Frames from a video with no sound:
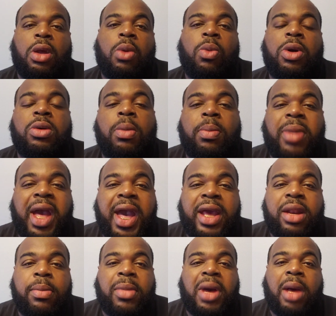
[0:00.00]
Welcome back
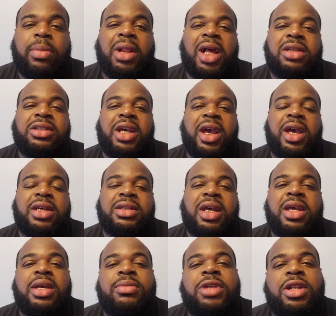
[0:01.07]
to My Block Jags. I
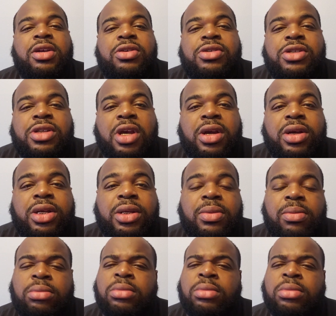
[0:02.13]
am Danilo Scurry.